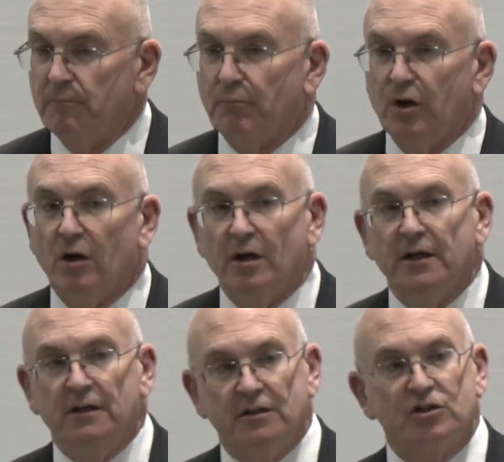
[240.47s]
But
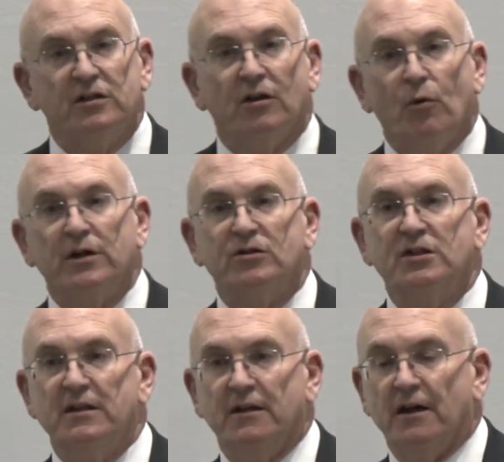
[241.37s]
in addition to what you
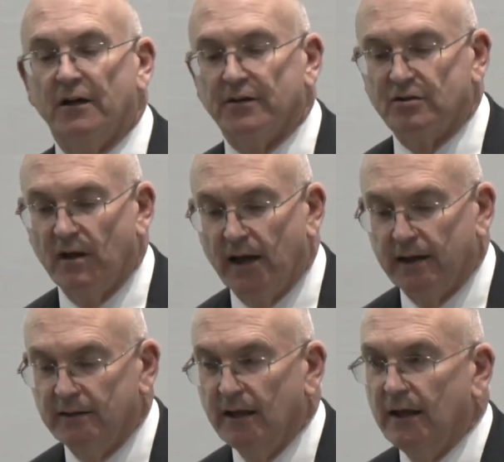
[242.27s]
see there on the slide,